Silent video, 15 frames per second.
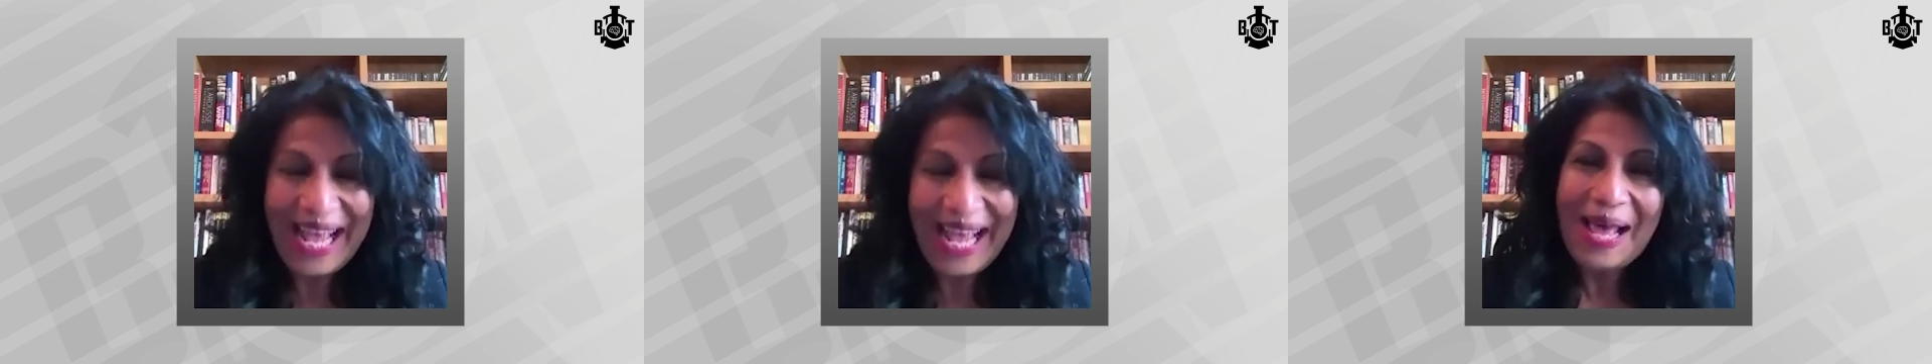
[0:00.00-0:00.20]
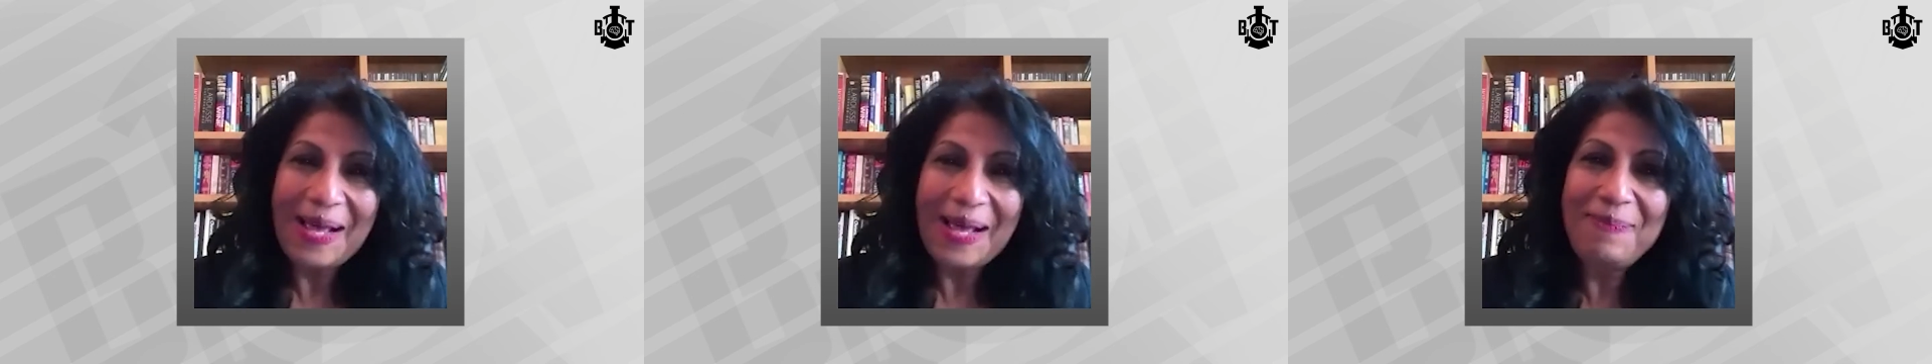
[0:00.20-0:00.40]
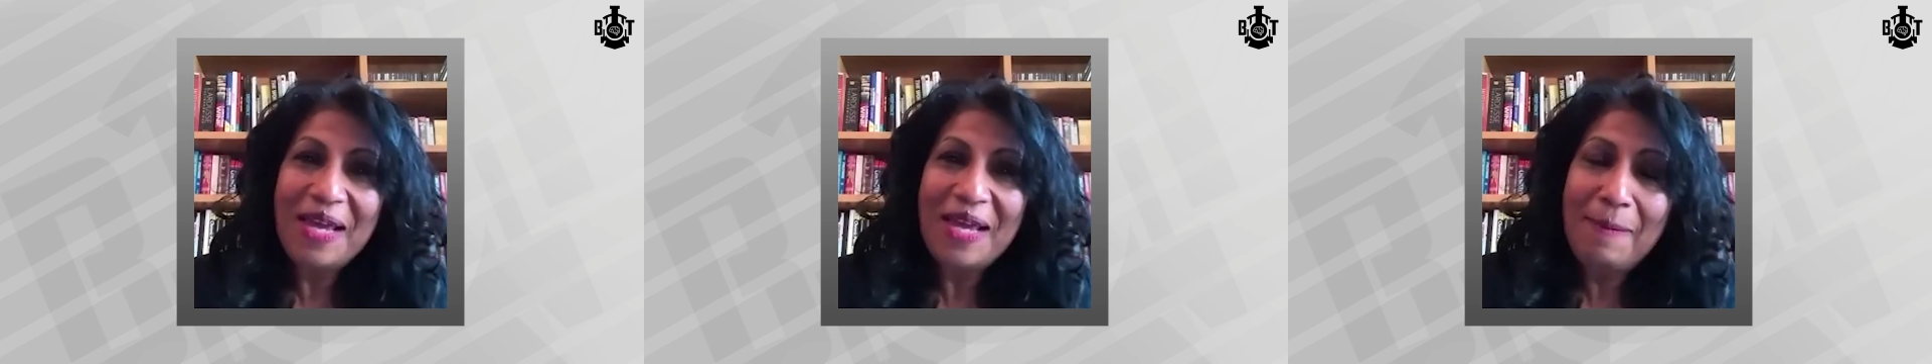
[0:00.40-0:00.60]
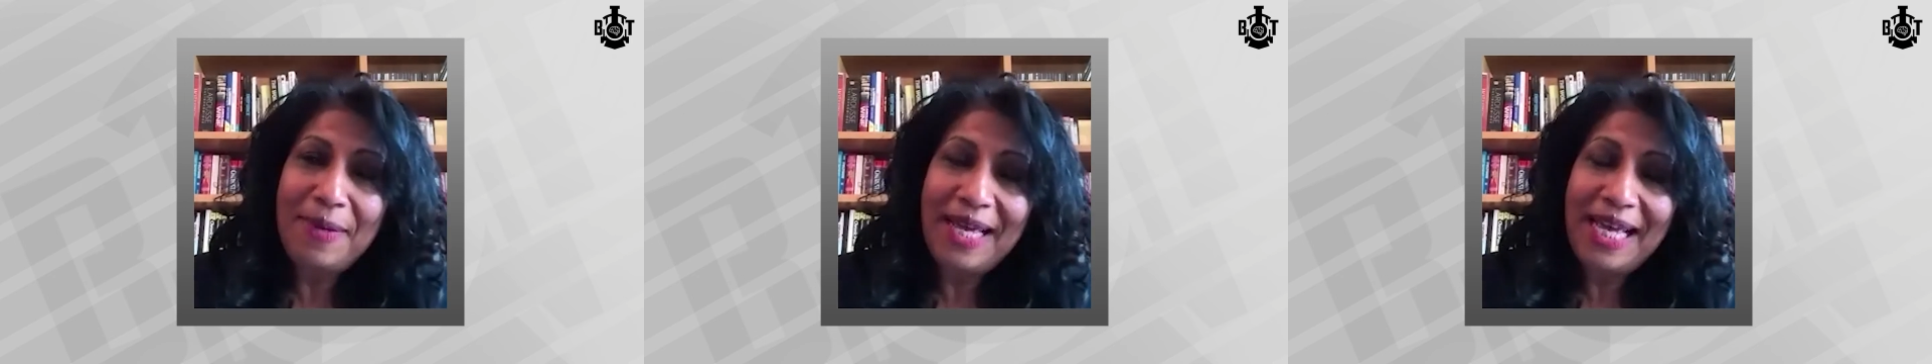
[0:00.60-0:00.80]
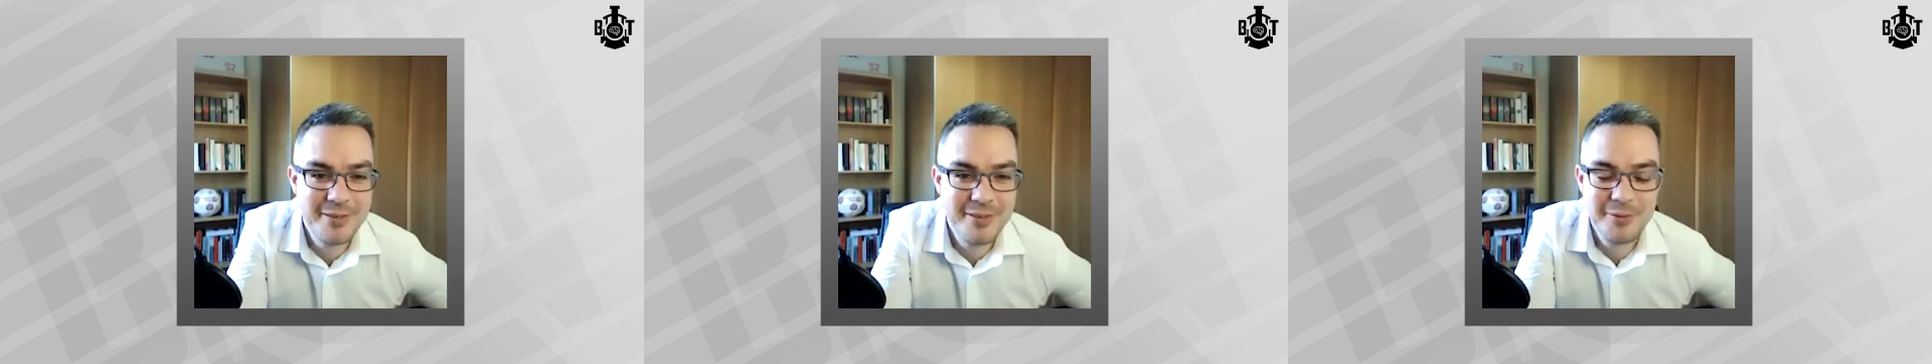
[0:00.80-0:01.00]

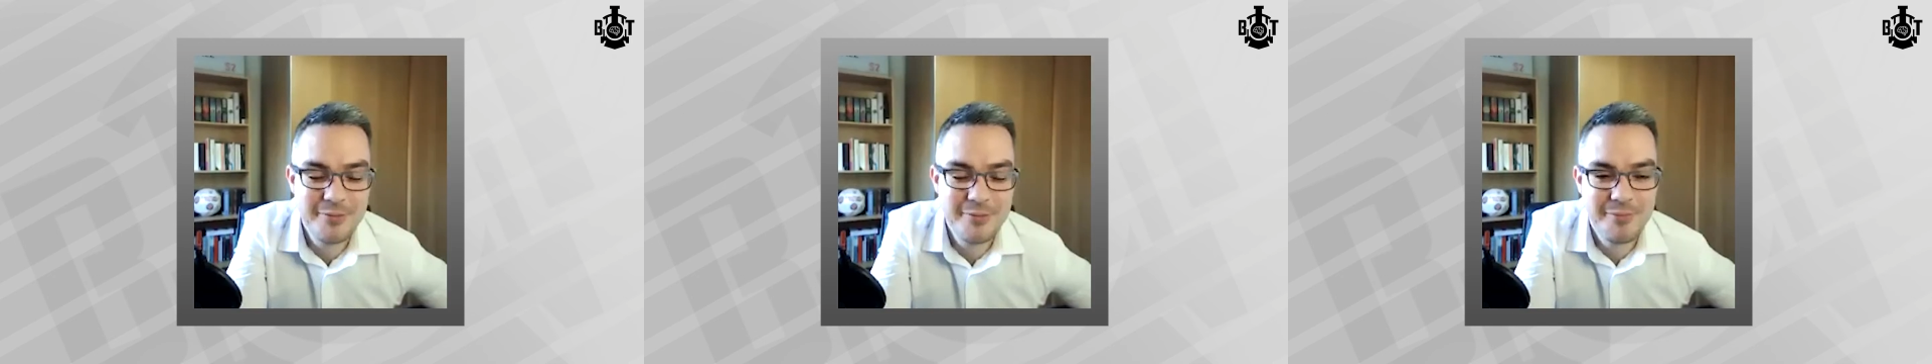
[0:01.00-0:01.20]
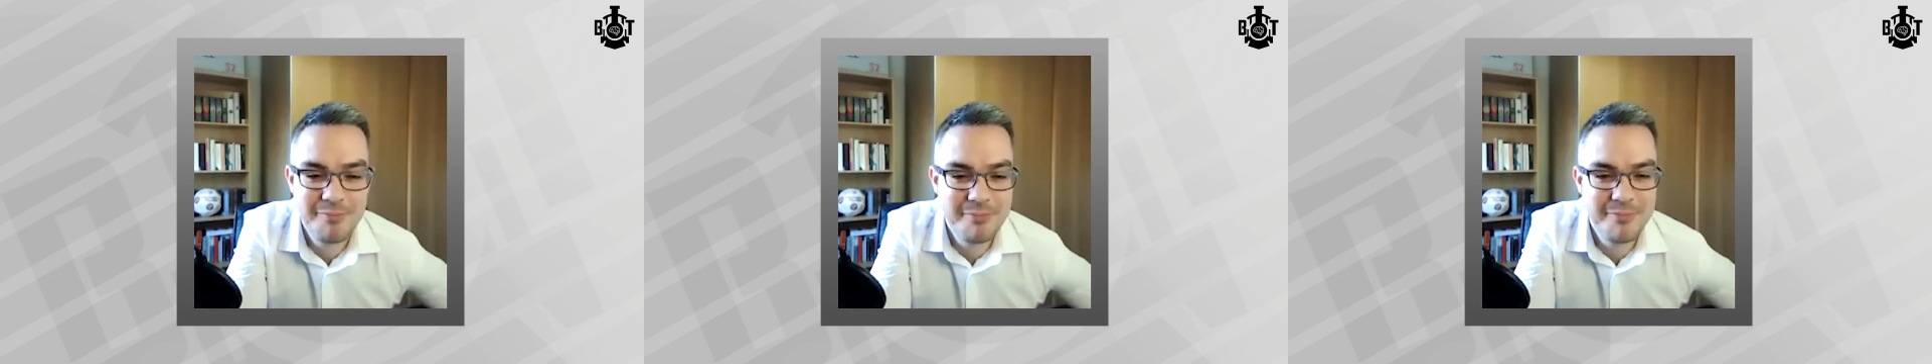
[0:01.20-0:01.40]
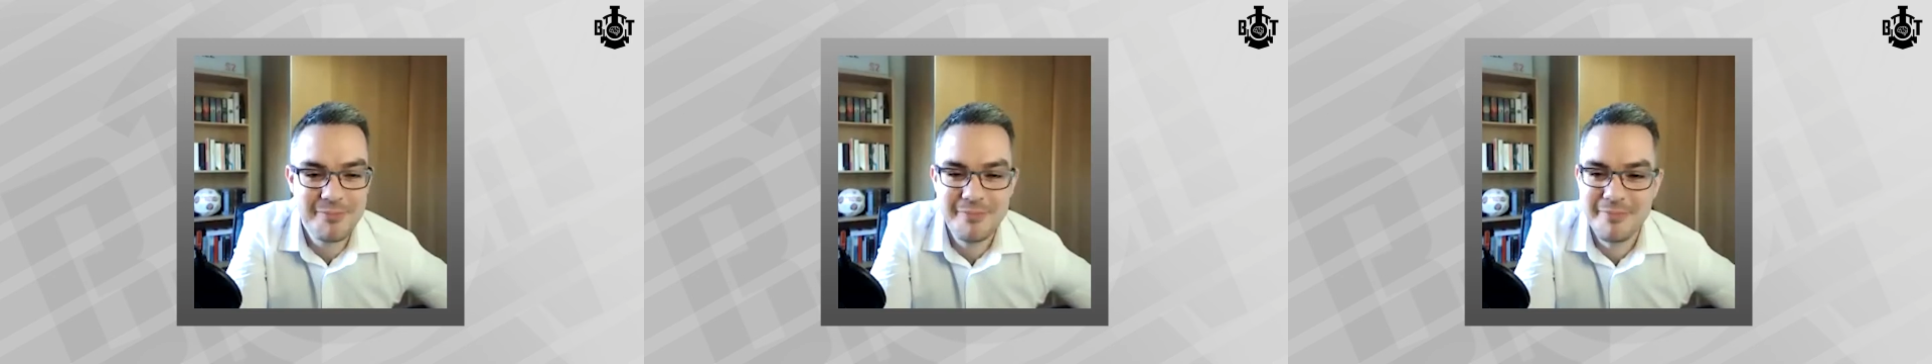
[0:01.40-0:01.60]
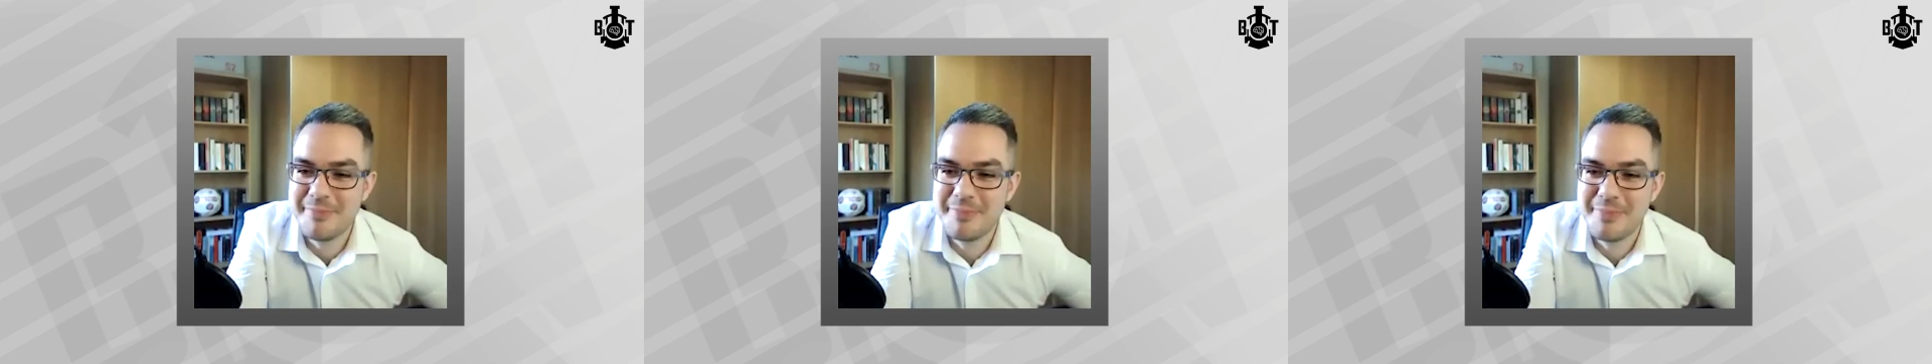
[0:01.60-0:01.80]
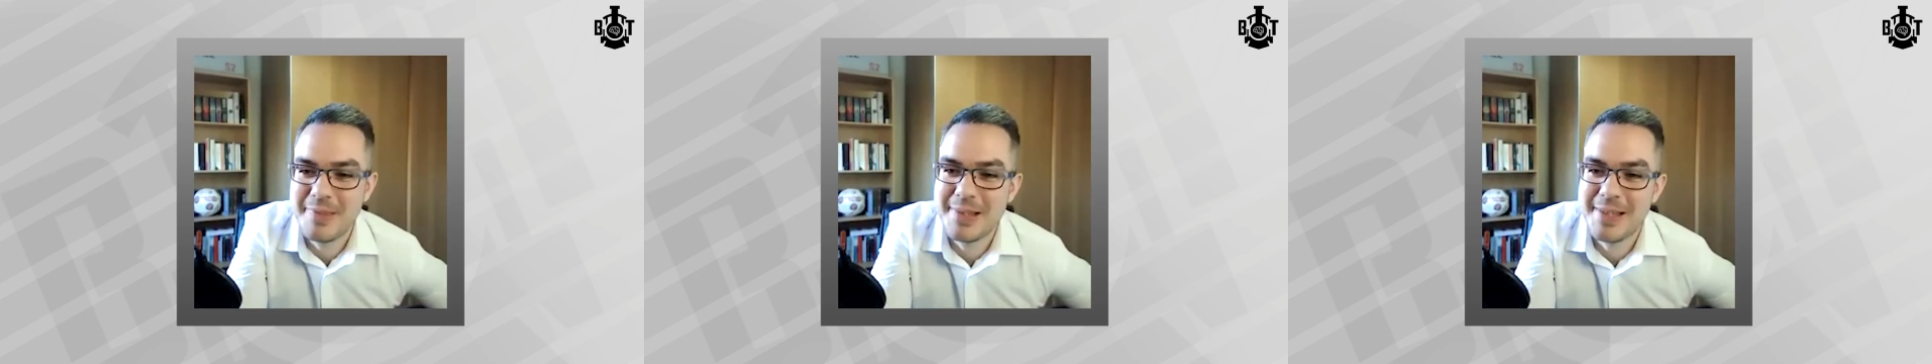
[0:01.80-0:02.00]
When you
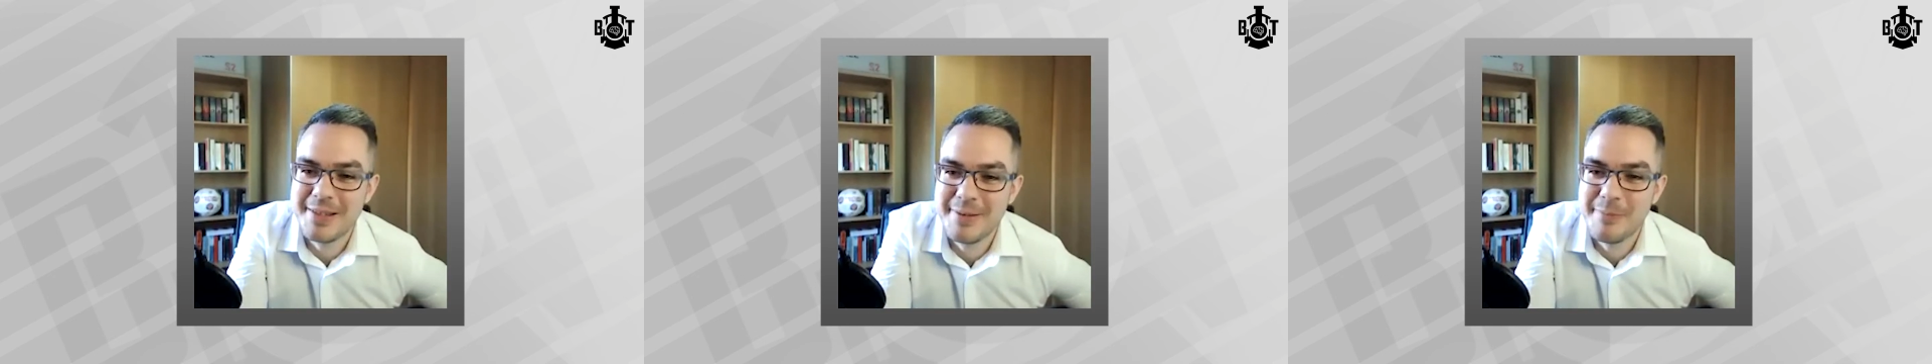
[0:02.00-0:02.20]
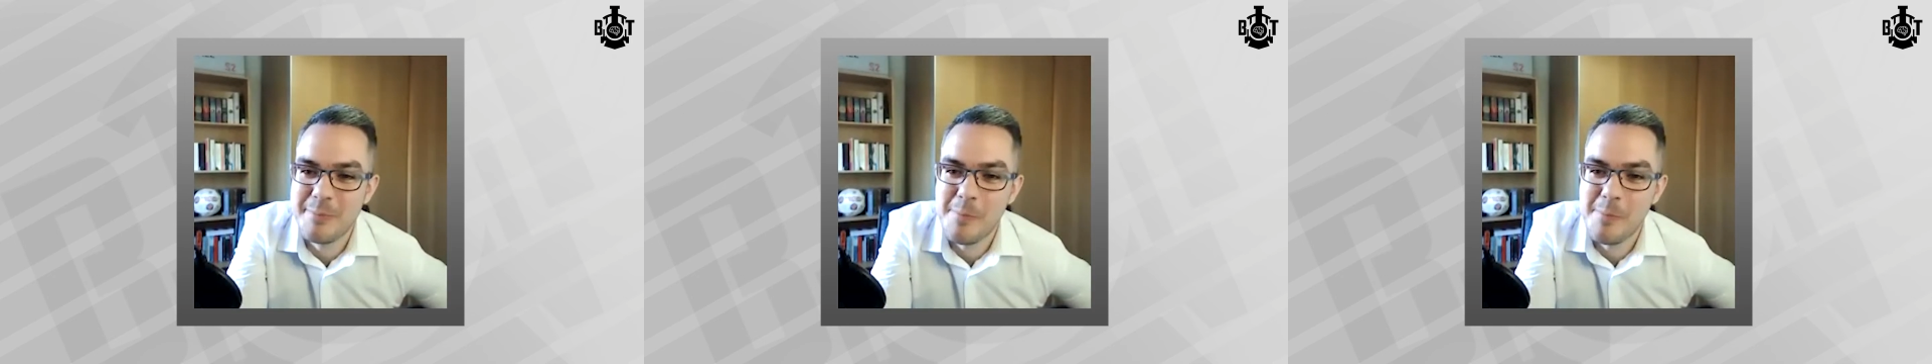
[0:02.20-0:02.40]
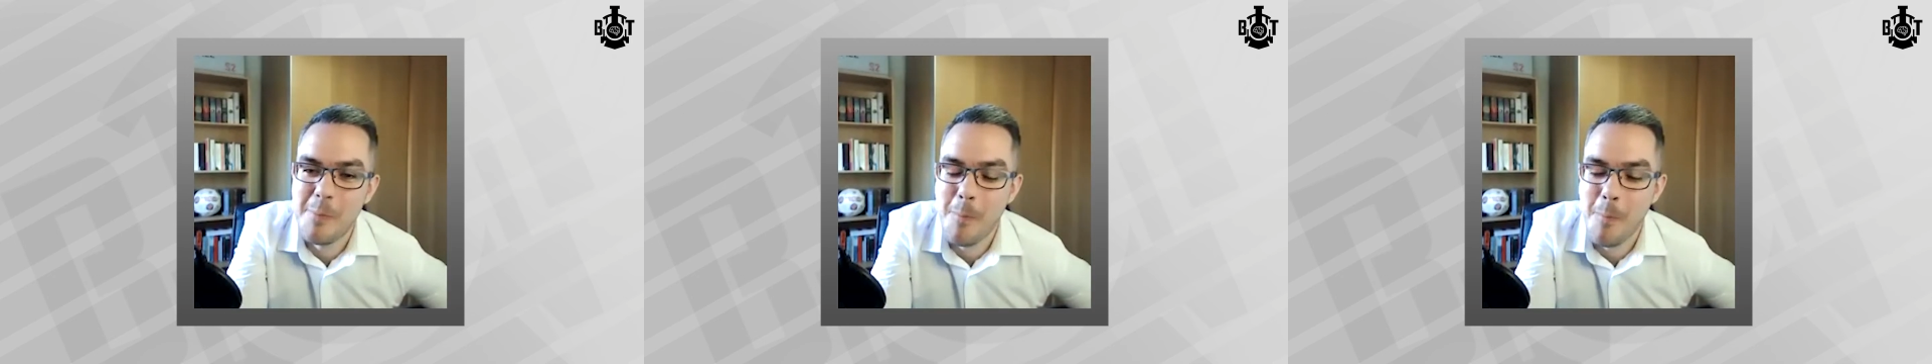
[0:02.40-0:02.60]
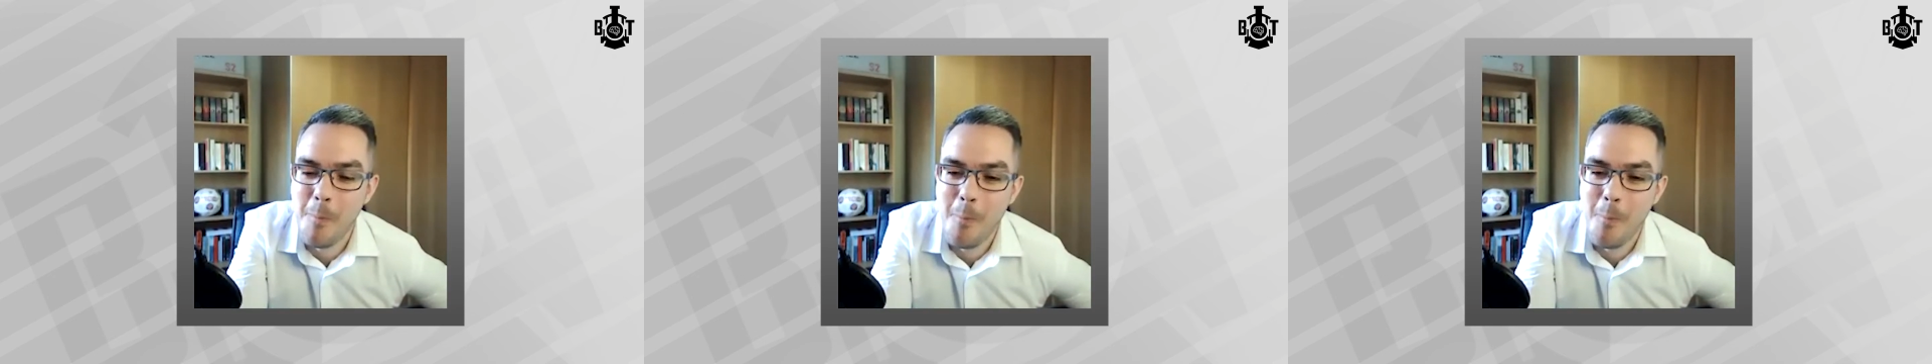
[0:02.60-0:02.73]
start talking